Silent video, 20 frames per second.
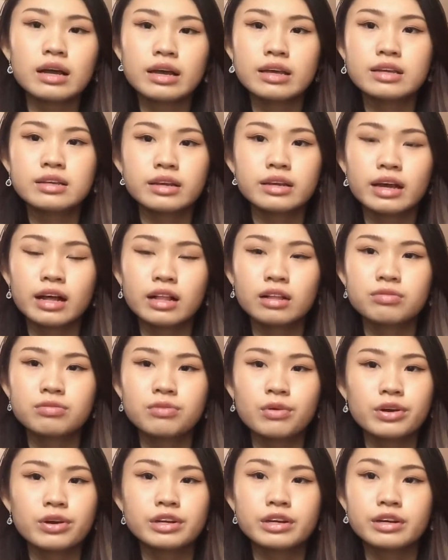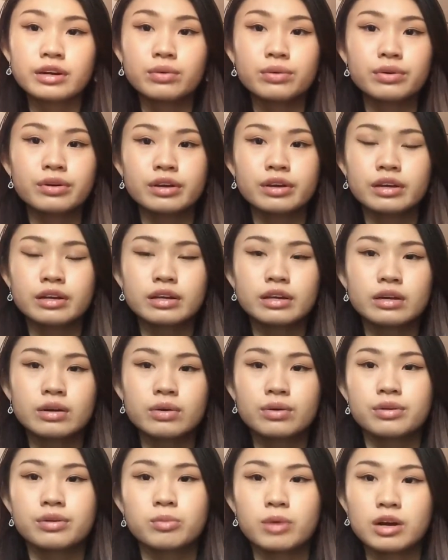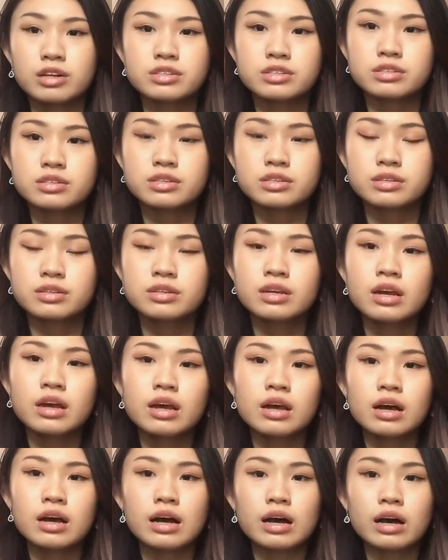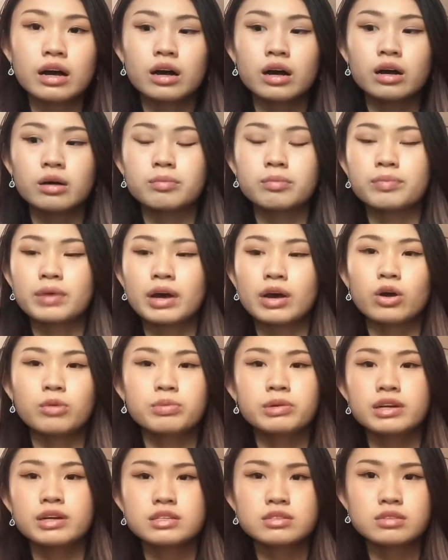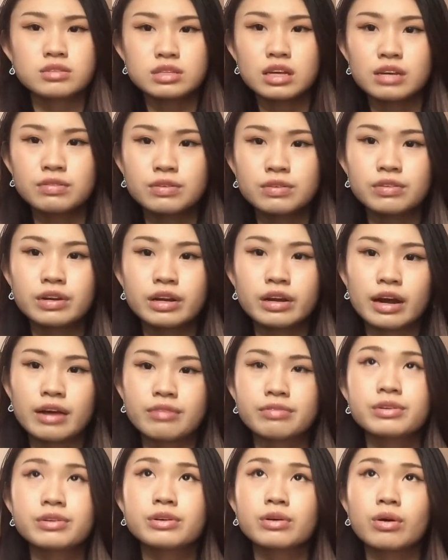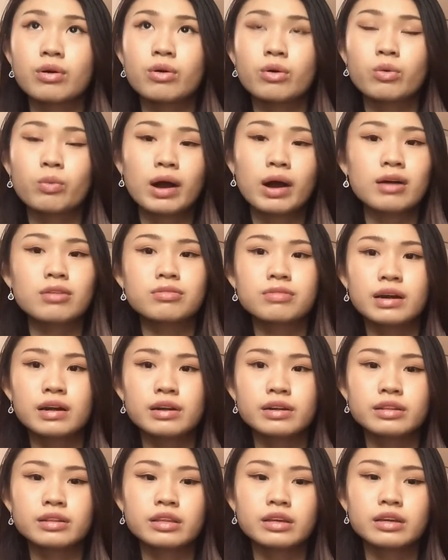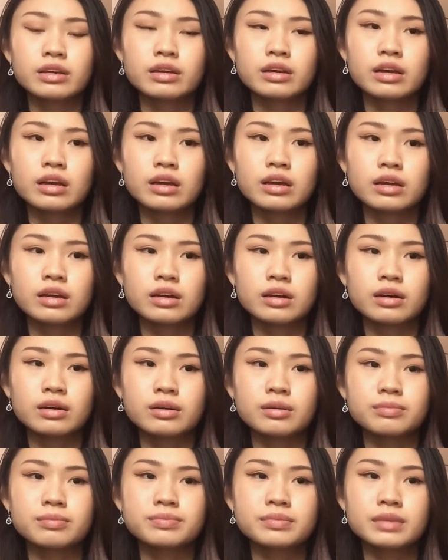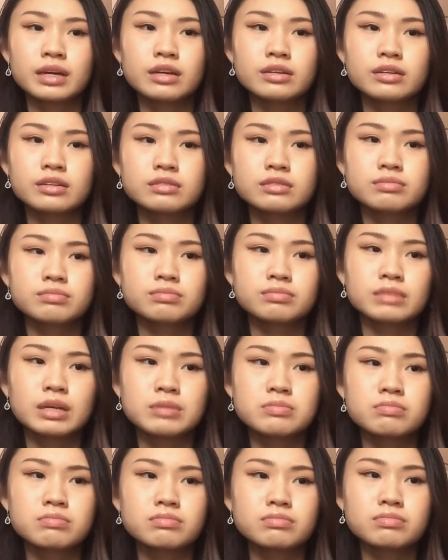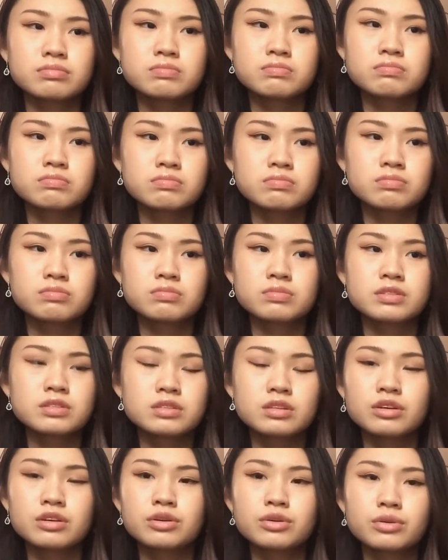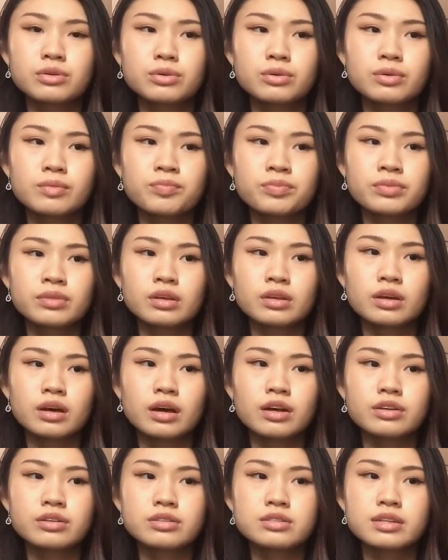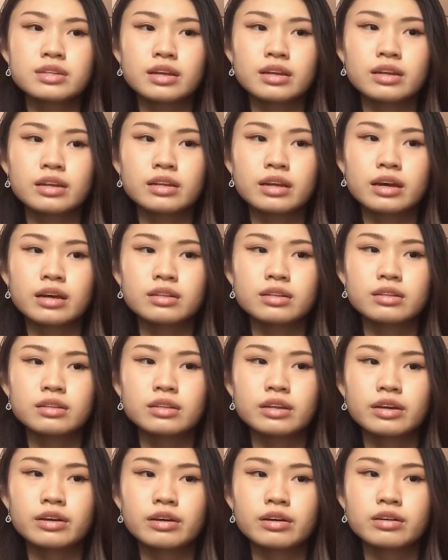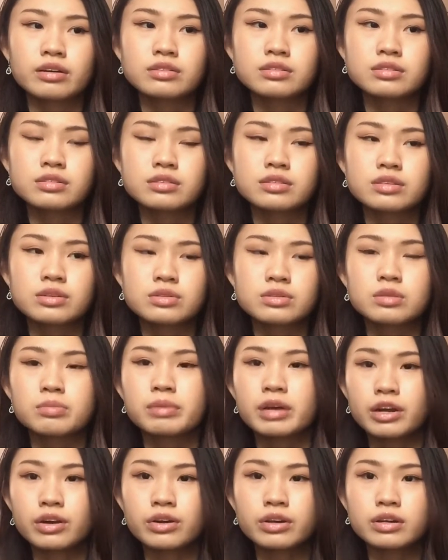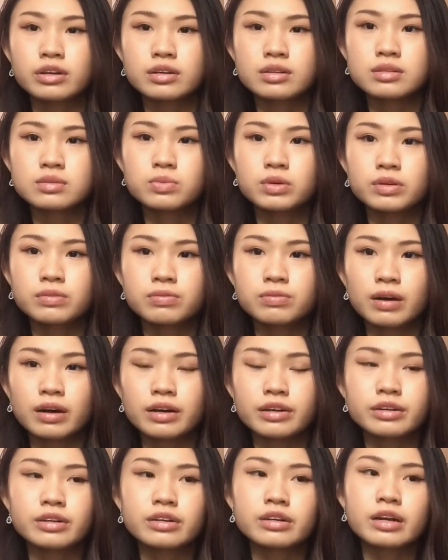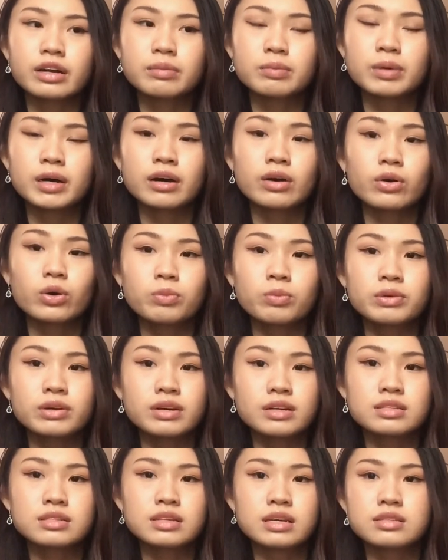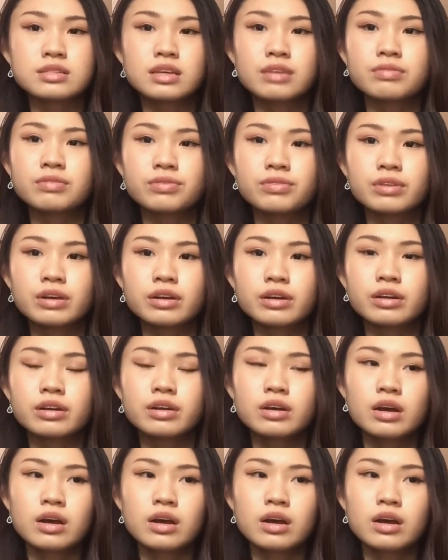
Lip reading: in California, Oregon, or Washington, I hope you guys are safe over there after the whole wildfire thing. I am still understanding that there are still some areas with fire, but I hope you guys stay safe over there.